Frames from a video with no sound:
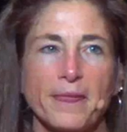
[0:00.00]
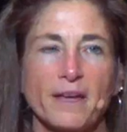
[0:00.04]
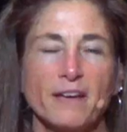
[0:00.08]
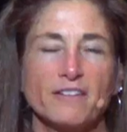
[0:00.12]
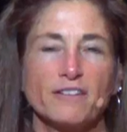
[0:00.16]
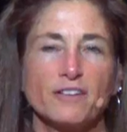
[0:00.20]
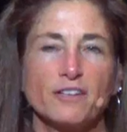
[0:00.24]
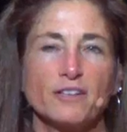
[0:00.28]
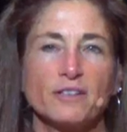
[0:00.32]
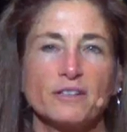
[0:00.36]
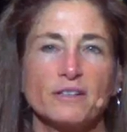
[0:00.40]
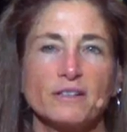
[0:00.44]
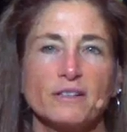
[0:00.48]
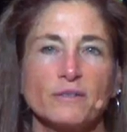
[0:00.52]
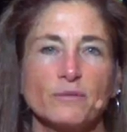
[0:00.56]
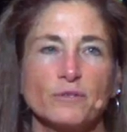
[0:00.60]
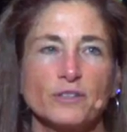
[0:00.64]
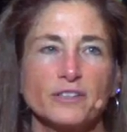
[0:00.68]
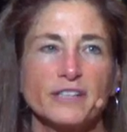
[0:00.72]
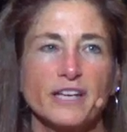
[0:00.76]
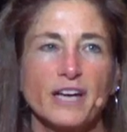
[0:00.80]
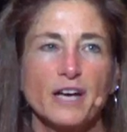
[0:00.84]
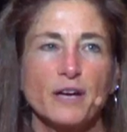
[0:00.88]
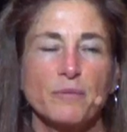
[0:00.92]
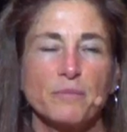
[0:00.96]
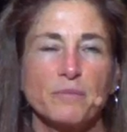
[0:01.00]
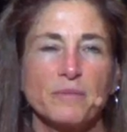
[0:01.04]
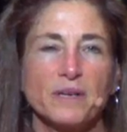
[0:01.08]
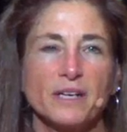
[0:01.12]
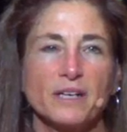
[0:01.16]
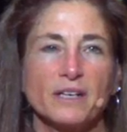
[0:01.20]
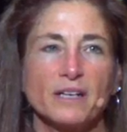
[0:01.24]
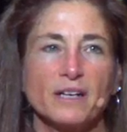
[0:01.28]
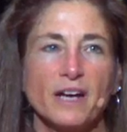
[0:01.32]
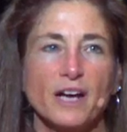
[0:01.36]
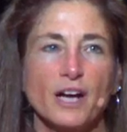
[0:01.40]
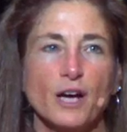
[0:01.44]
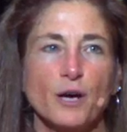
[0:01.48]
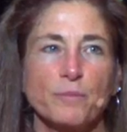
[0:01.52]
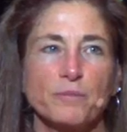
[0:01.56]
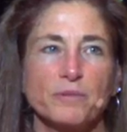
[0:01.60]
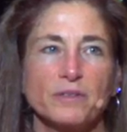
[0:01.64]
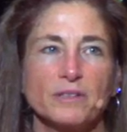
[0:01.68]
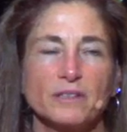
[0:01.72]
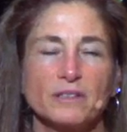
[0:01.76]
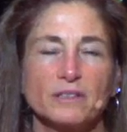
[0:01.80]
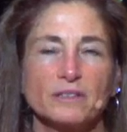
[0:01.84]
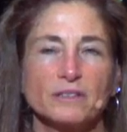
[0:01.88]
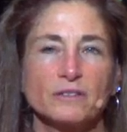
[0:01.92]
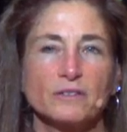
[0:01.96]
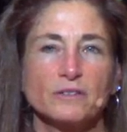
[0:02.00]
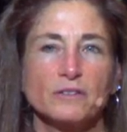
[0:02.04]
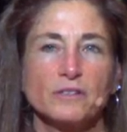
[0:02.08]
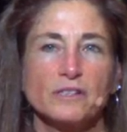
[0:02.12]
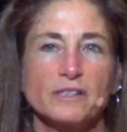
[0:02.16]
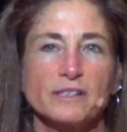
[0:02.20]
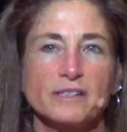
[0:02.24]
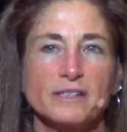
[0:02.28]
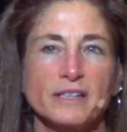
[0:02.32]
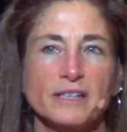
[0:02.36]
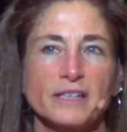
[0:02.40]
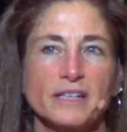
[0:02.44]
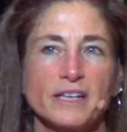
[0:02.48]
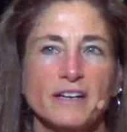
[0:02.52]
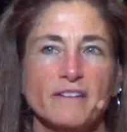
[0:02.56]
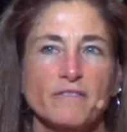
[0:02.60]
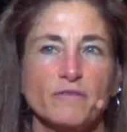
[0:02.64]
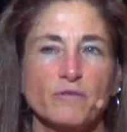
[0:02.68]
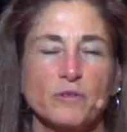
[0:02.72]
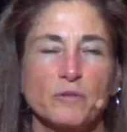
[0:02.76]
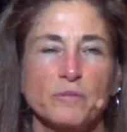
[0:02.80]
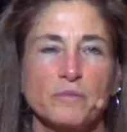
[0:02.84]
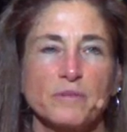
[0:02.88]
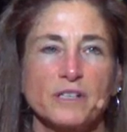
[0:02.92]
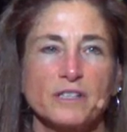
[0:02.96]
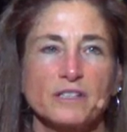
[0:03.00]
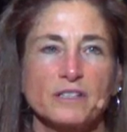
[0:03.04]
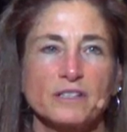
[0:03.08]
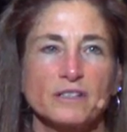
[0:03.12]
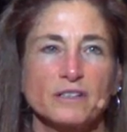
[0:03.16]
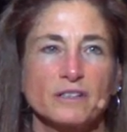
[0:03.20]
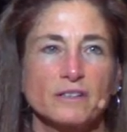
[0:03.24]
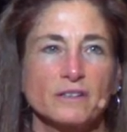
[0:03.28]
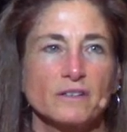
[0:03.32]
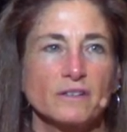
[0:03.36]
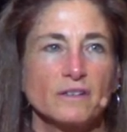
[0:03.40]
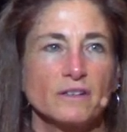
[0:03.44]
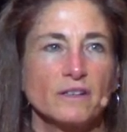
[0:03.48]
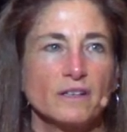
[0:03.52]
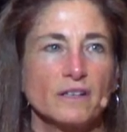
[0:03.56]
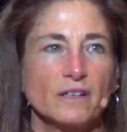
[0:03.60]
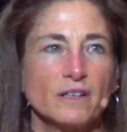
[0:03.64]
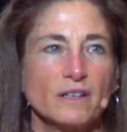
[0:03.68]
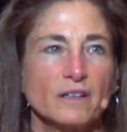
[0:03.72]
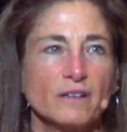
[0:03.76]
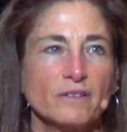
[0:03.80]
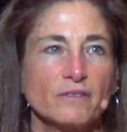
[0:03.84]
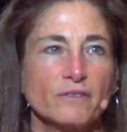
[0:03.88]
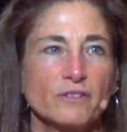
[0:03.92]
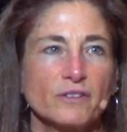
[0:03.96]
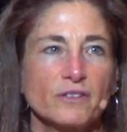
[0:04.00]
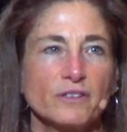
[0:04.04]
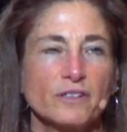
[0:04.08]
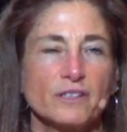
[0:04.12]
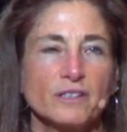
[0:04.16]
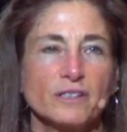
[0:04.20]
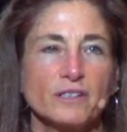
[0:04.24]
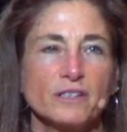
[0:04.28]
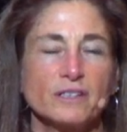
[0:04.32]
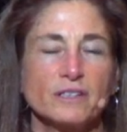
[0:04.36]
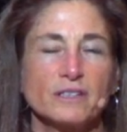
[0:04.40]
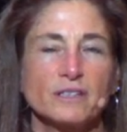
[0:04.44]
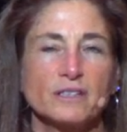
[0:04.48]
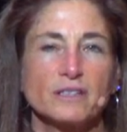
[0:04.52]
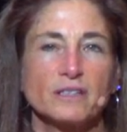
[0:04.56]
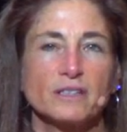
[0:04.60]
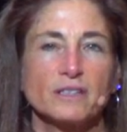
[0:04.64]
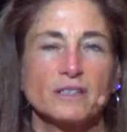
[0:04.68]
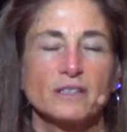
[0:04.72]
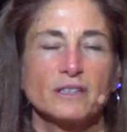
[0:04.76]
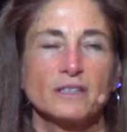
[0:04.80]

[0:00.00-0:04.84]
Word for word: And then what that made happen, as soon as I gave permission for these